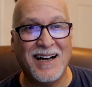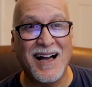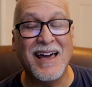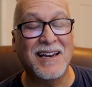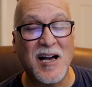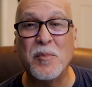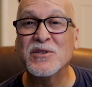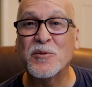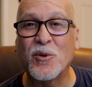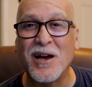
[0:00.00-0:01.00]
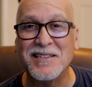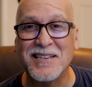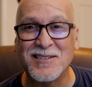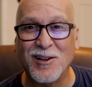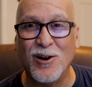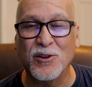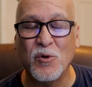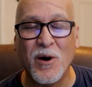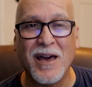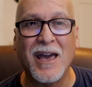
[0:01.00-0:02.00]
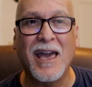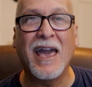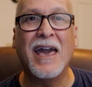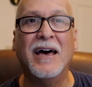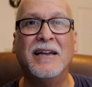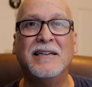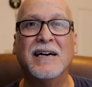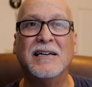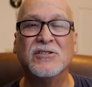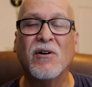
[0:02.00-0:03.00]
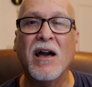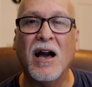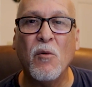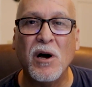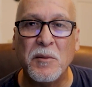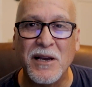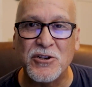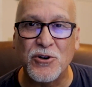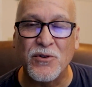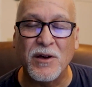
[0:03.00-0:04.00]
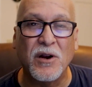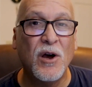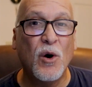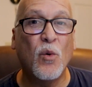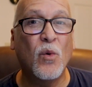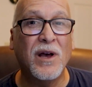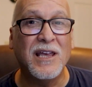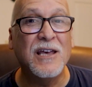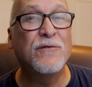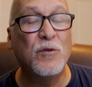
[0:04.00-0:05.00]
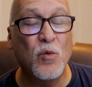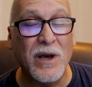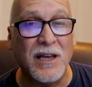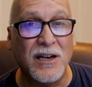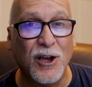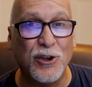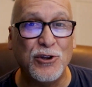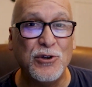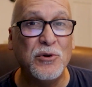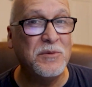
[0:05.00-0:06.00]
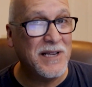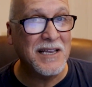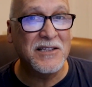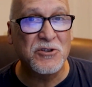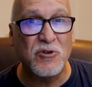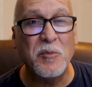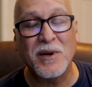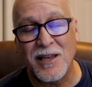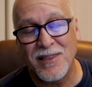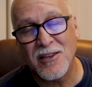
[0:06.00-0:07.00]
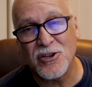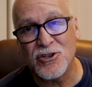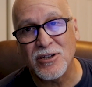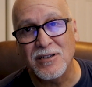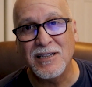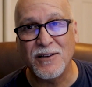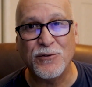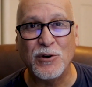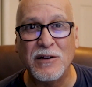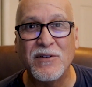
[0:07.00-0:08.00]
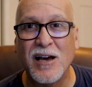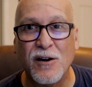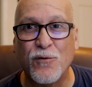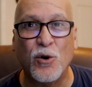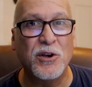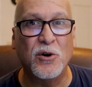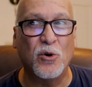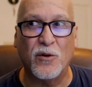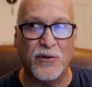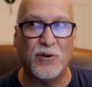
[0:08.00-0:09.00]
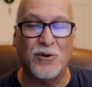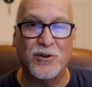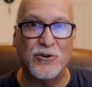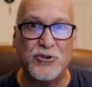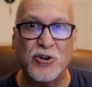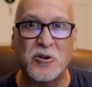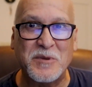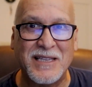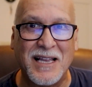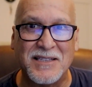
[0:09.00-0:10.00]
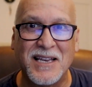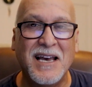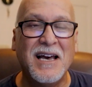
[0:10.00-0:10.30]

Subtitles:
I had a couple surprises along the way, and so I want to make sure that if and when you take this trip, and I think you should, if you live in California or if your circumstance